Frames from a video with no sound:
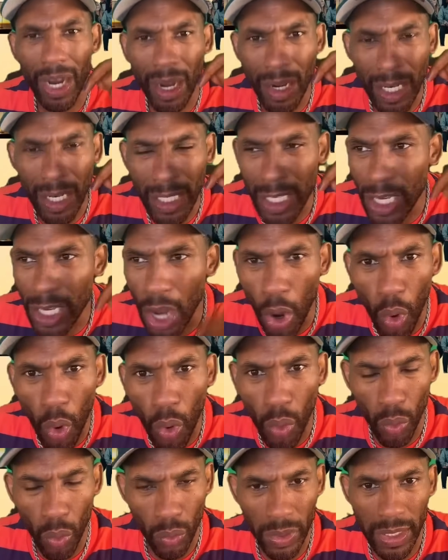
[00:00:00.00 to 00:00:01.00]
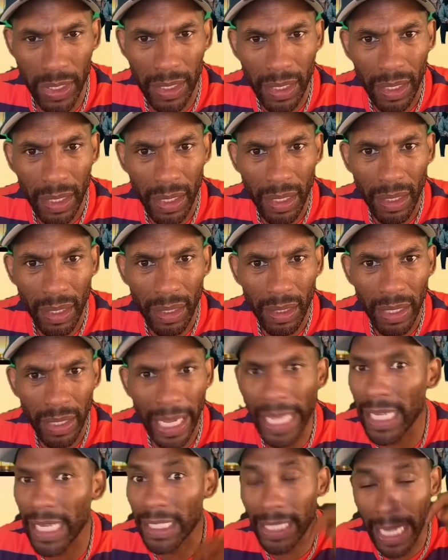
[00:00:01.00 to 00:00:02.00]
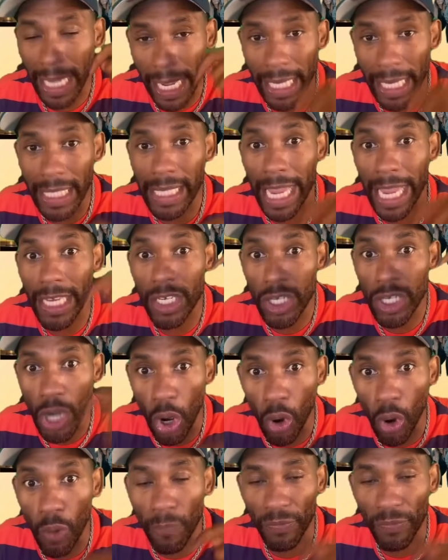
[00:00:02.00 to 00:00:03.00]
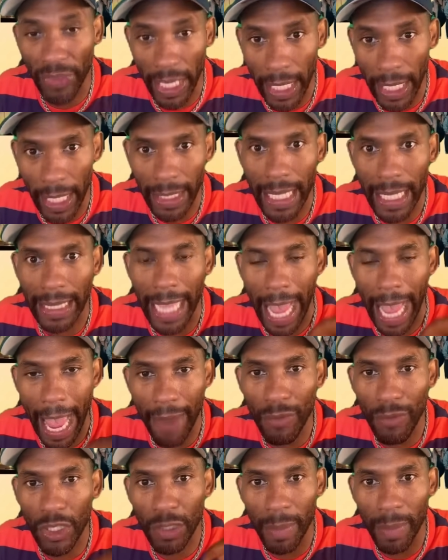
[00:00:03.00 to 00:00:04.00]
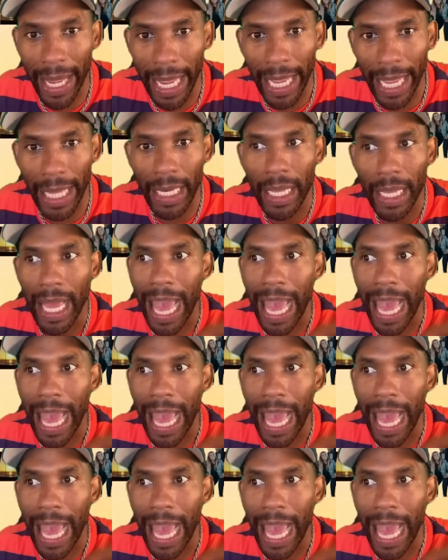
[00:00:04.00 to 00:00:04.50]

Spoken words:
knows it is a known thing that the average man